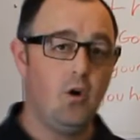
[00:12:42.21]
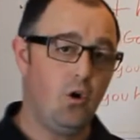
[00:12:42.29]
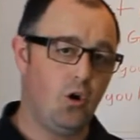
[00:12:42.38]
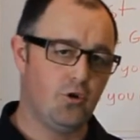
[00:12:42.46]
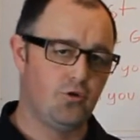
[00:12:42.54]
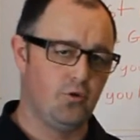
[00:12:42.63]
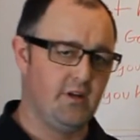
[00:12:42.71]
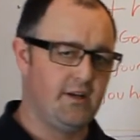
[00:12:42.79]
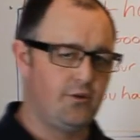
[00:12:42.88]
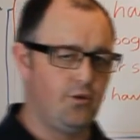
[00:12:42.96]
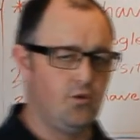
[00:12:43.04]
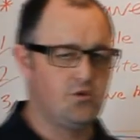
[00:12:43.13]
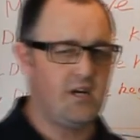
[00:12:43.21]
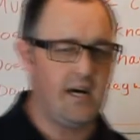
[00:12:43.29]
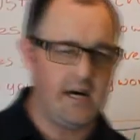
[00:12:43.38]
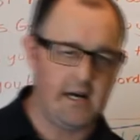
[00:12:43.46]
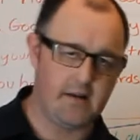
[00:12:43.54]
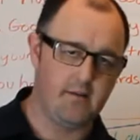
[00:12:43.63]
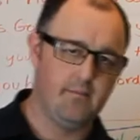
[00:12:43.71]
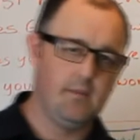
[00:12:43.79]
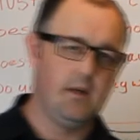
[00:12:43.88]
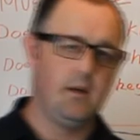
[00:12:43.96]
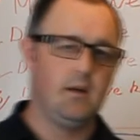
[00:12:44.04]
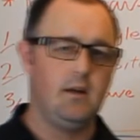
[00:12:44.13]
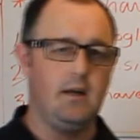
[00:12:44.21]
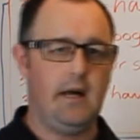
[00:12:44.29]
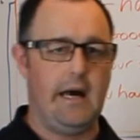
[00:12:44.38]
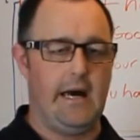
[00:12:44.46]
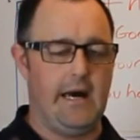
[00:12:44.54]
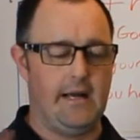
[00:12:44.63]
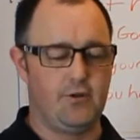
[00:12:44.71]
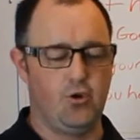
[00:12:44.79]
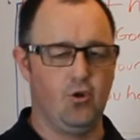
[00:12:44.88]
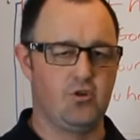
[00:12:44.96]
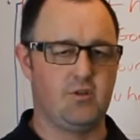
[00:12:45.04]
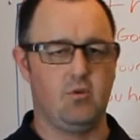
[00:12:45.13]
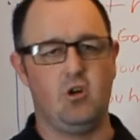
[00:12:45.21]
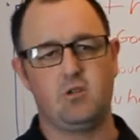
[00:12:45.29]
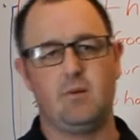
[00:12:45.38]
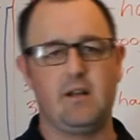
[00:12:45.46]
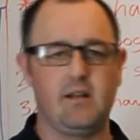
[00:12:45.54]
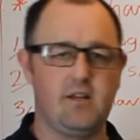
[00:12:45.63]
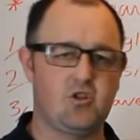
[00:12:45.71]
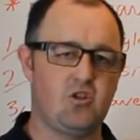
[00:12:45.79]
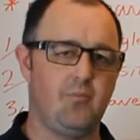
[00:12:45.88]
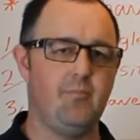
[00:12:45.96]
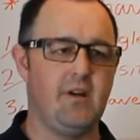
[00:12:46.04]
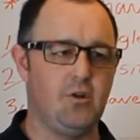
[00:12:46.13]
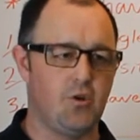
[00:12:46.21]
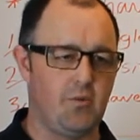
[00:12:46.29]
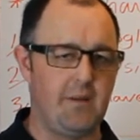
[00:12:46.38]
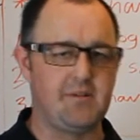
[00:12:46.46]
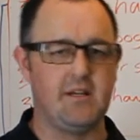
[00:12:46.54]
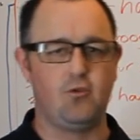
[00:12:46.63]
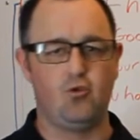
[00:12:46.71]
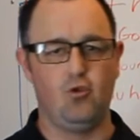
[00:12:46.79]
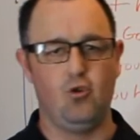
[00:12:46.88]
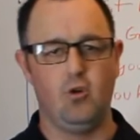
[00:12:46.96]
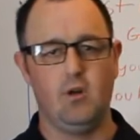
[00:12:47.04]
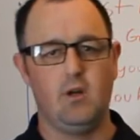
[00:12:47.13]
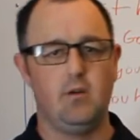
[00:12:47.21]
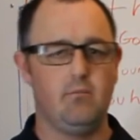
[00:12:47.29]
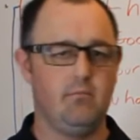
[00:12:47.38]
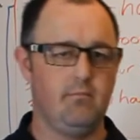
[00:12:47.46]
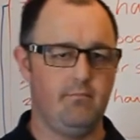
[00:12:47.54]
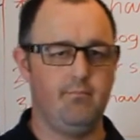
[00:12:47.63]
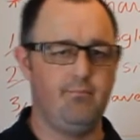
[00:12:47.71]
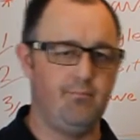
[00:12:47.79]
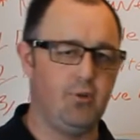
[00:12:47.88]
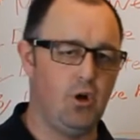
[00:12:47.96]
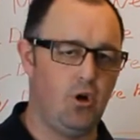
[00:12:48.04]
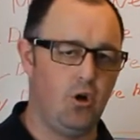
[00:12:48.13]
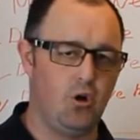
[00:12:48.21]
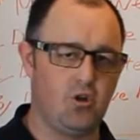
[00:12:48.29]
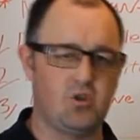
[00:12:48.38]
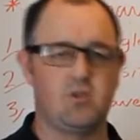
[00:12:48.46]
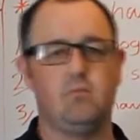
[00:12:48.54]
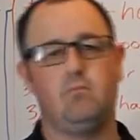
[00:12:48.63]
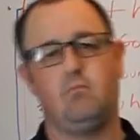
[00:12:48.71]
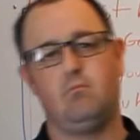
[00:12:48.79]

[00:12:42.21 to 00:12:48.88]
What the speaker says: Auto link tools are tools that will automatically submit your website to blogs,